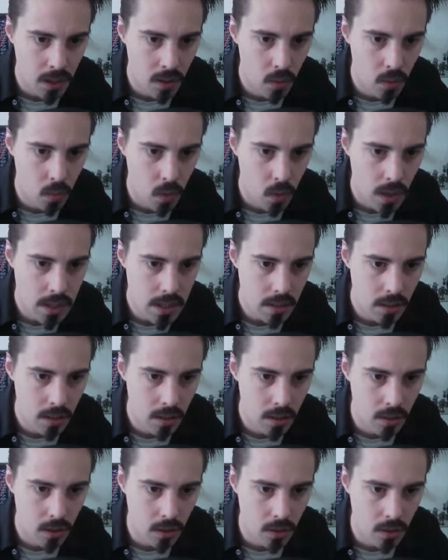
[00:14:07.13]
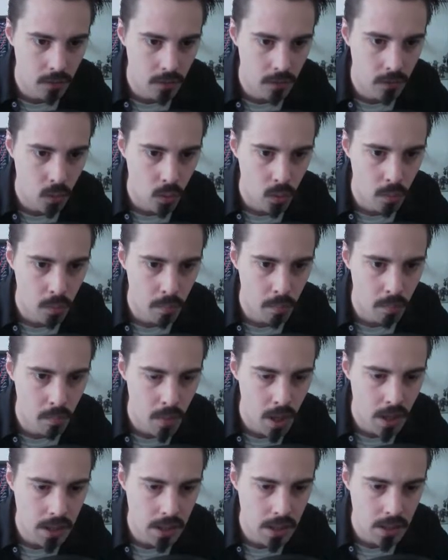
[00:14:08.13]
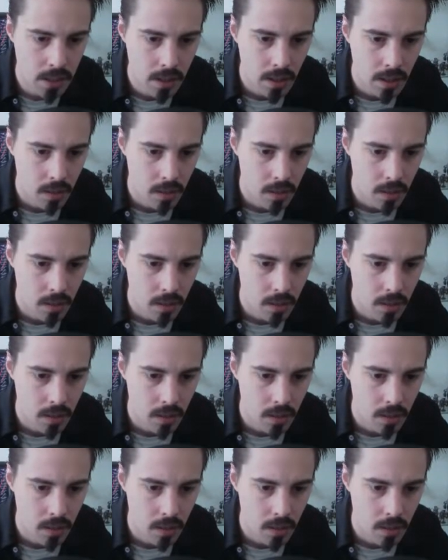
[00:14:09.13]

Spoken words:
quite good for money.